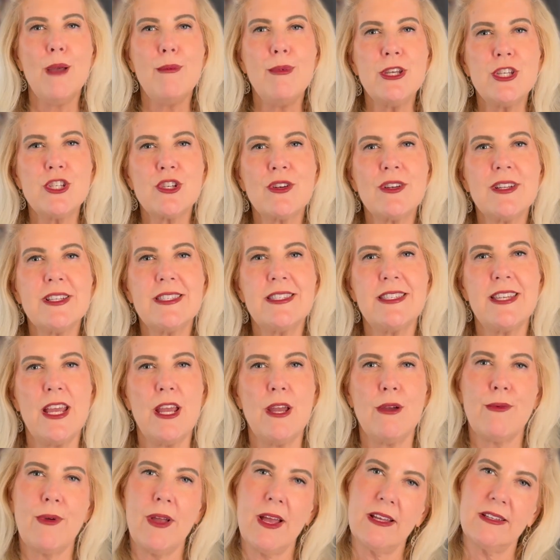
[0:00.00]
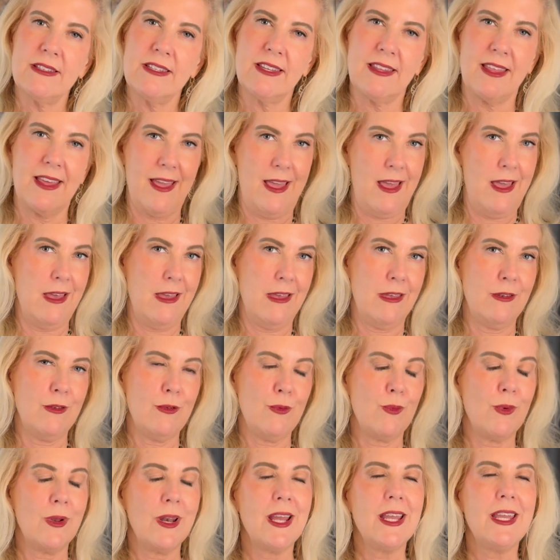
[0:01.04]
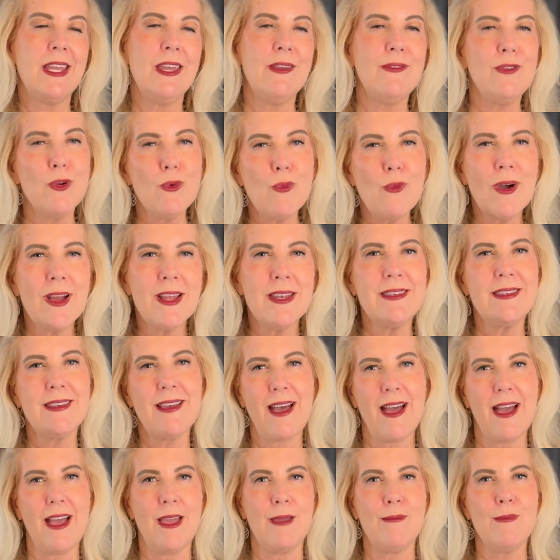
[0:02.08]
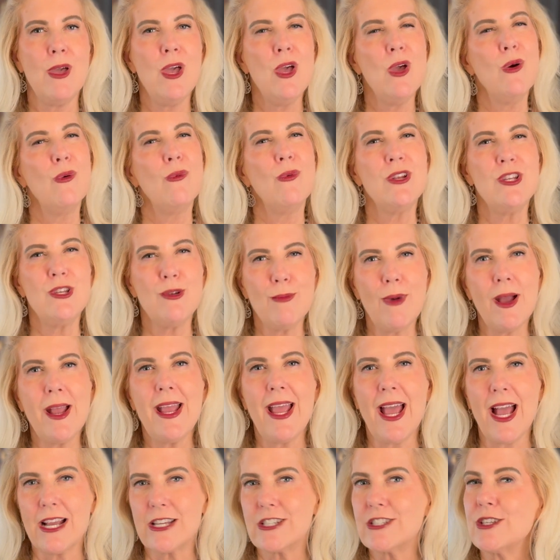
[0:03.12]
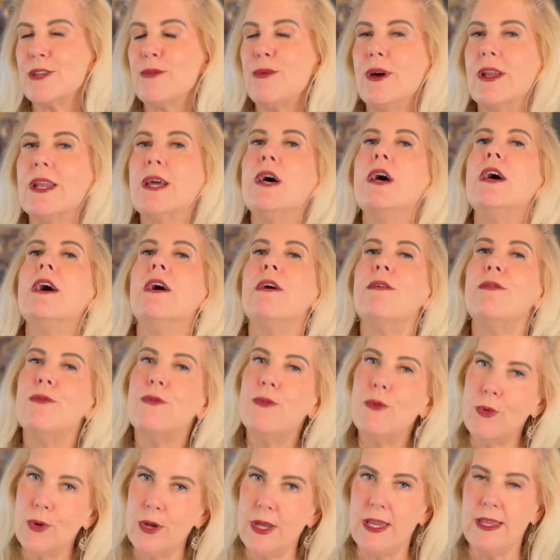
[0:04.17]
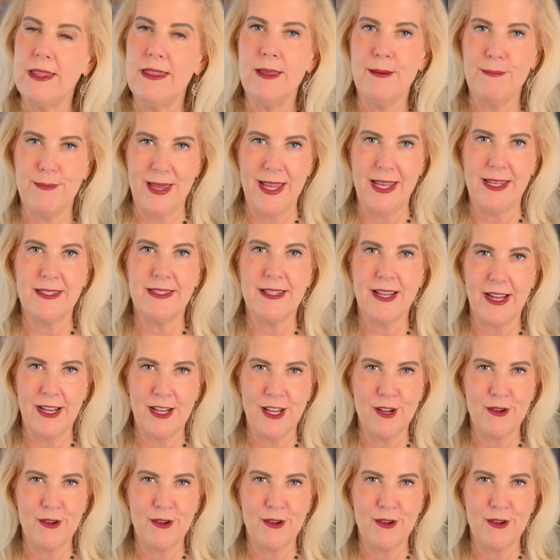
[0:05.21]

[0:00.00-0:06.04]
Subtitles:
be sure to stay around till the end when I give you one time when you might actually want to avoid the main dining